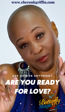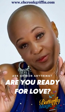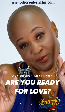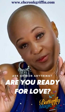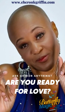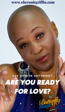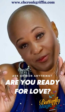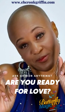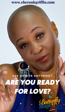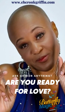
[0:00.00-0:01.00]

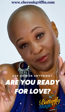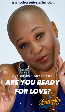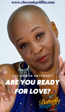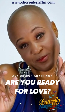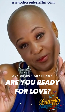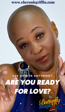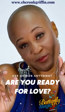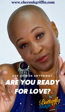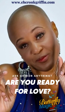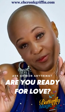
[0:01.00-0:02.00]

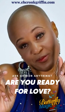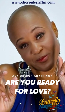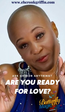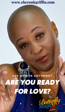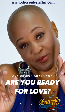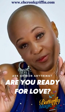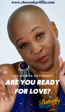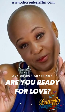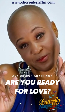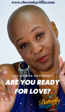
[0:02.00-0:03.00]

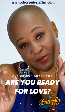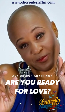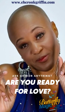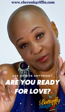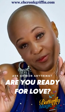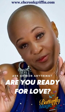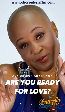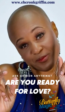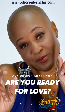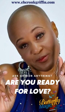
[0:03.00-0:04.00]

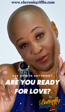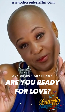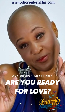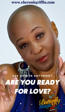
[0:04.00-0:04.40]
The face doesn't move, so there is nothing to read.